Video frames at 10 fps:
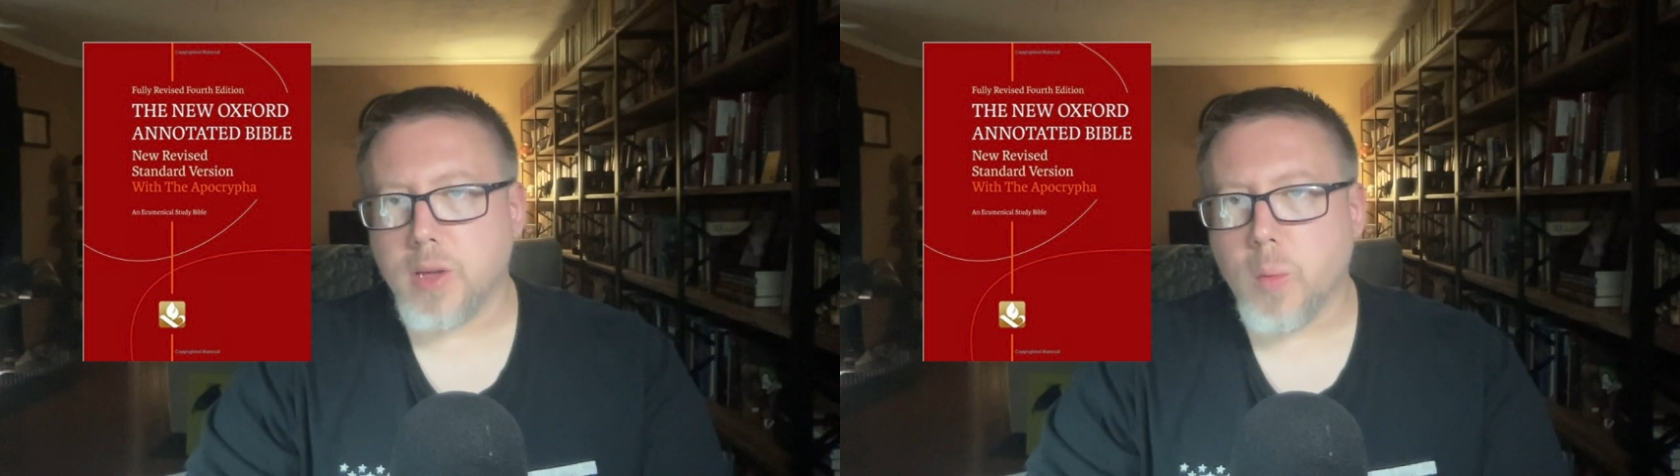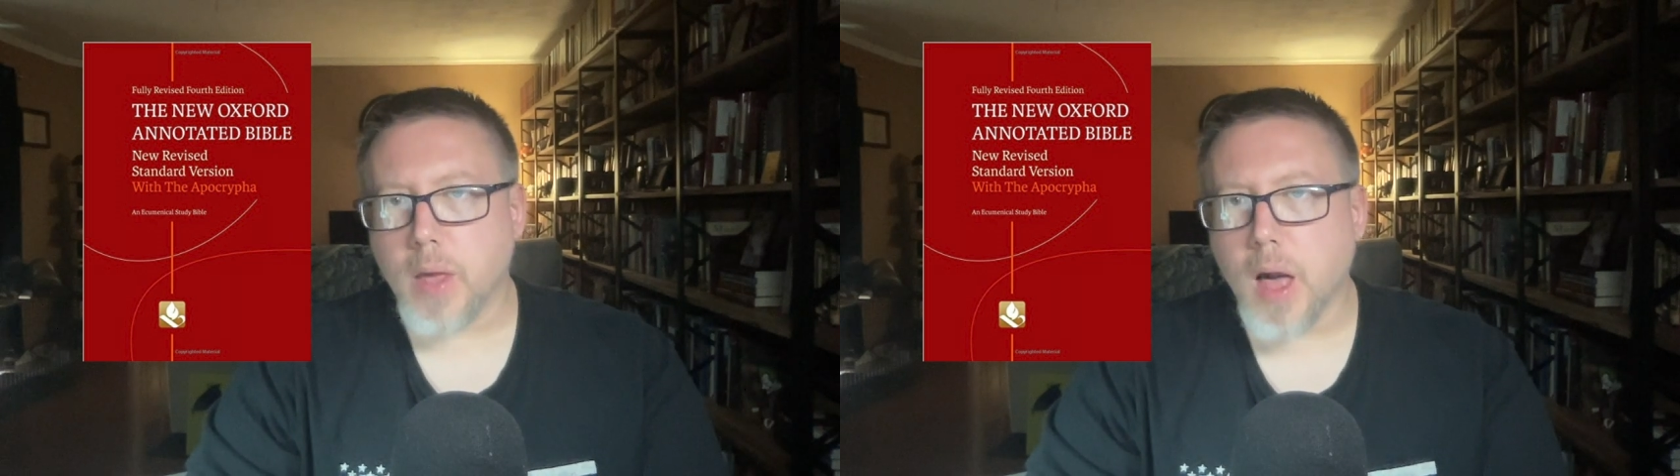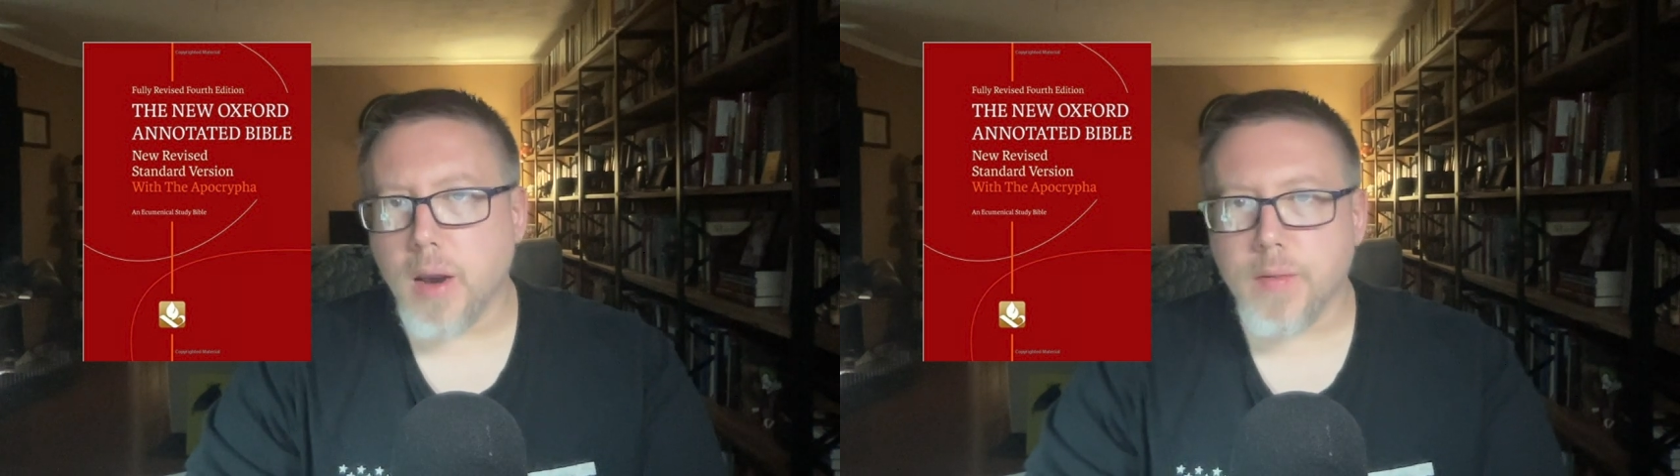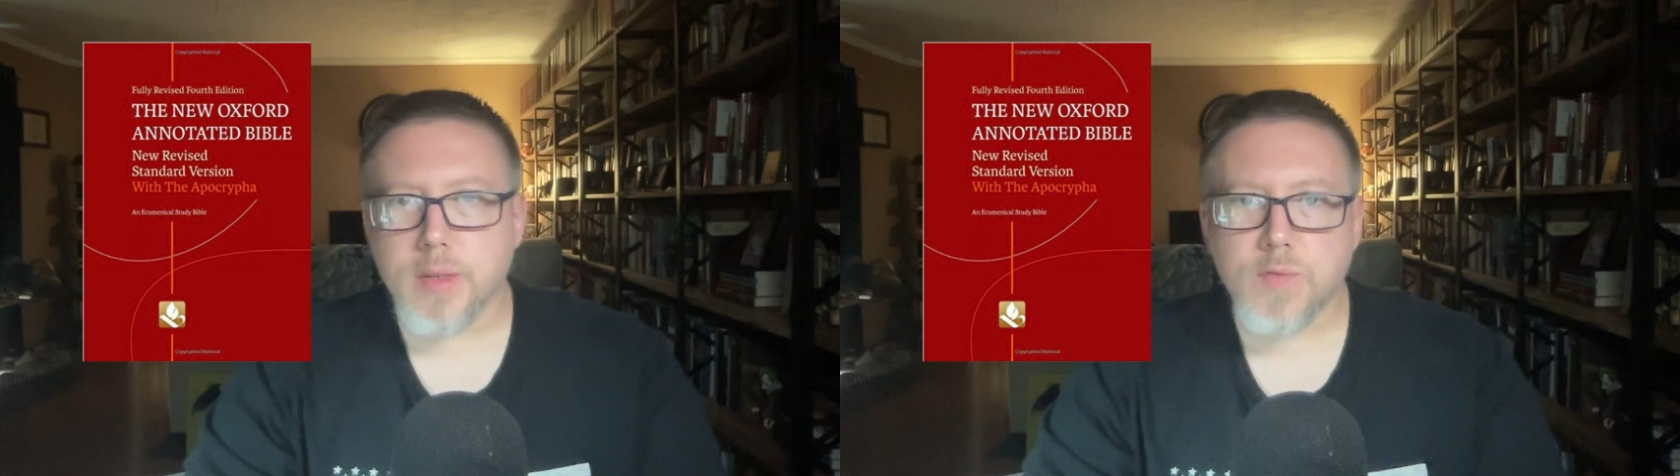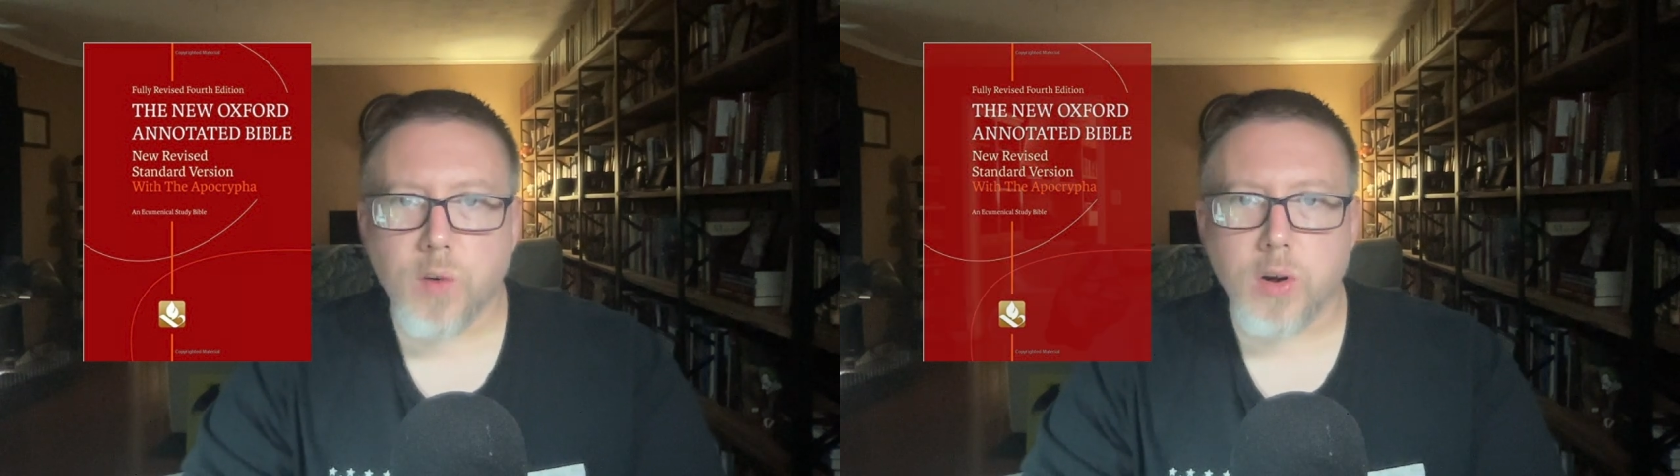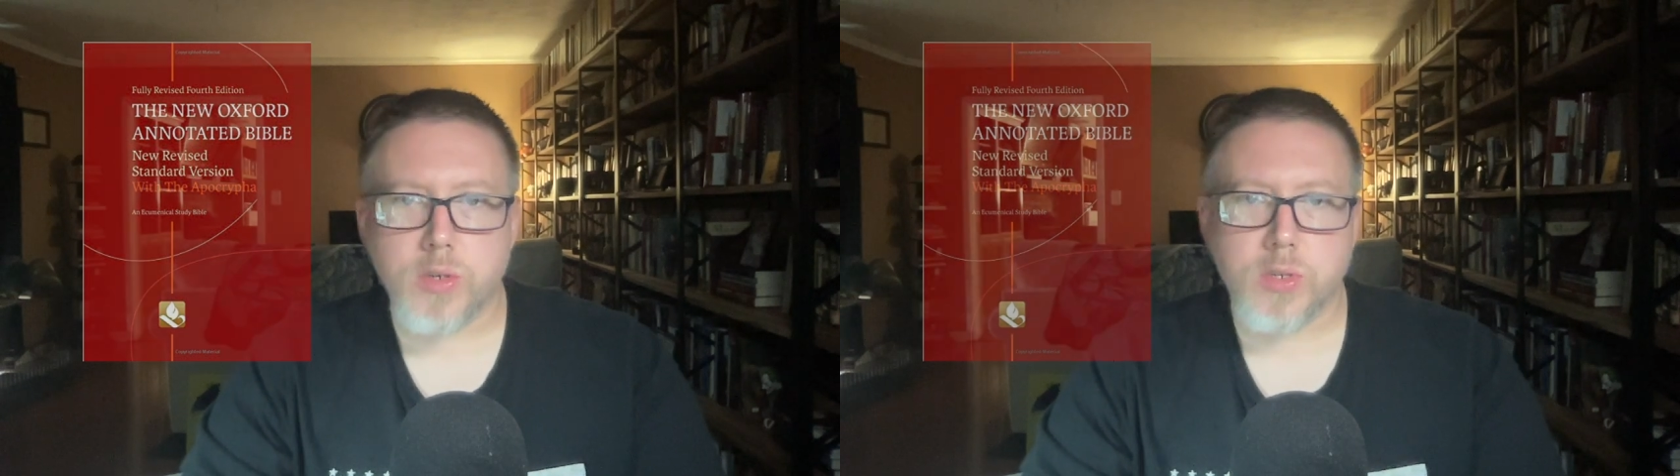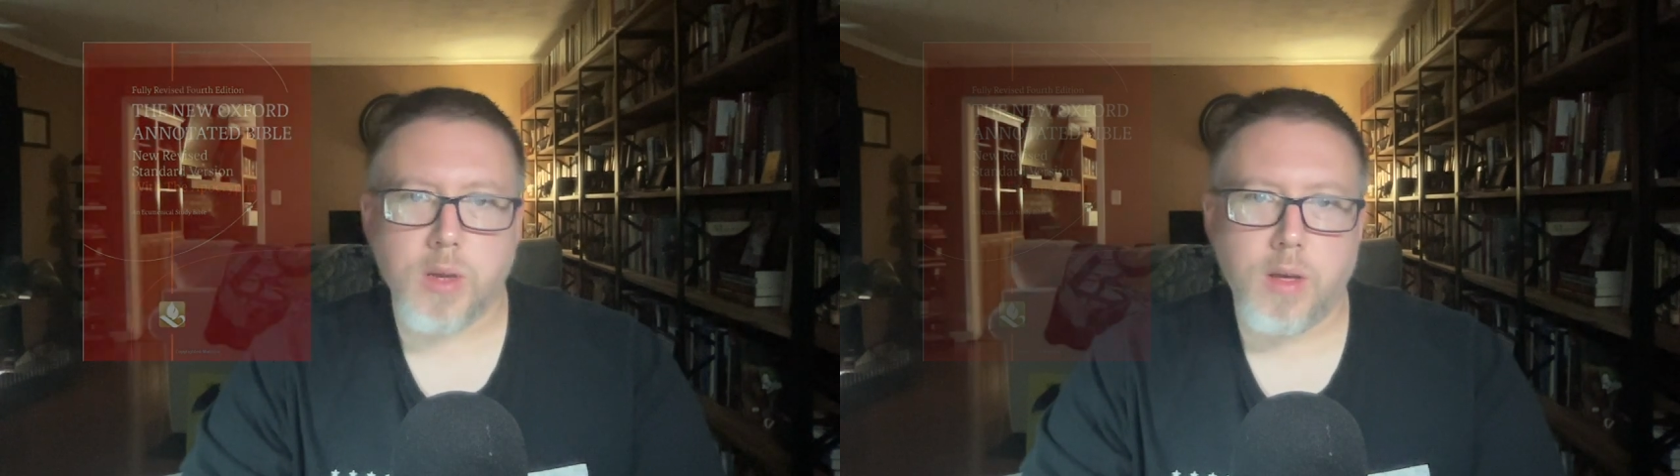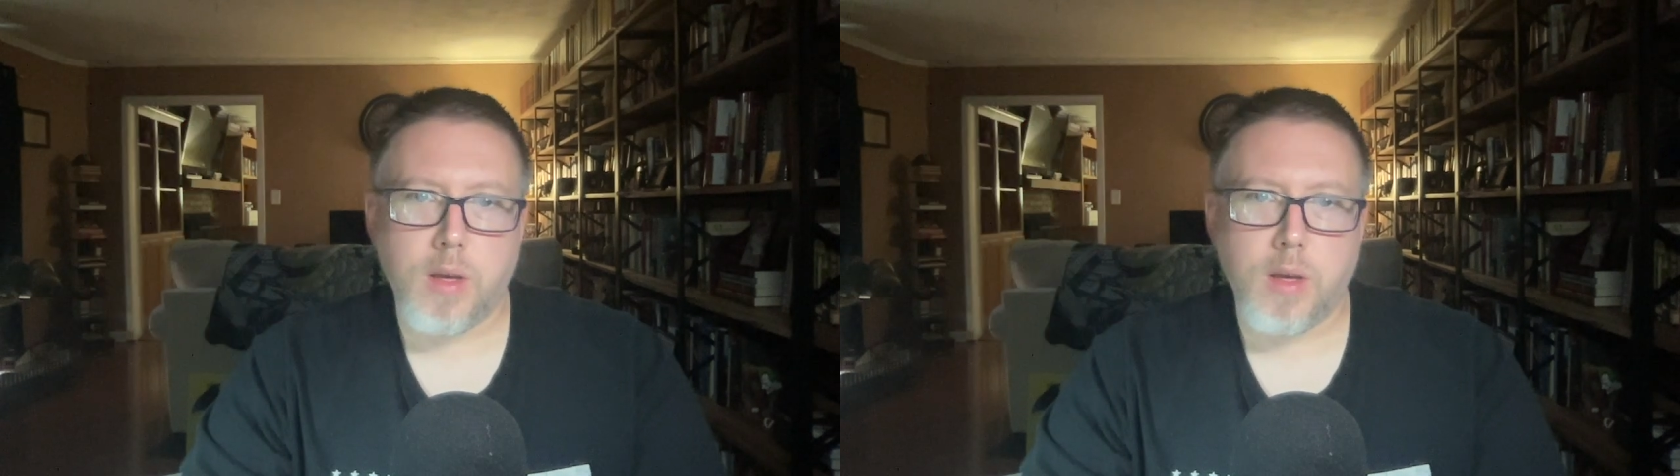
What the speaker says: going on in this verse.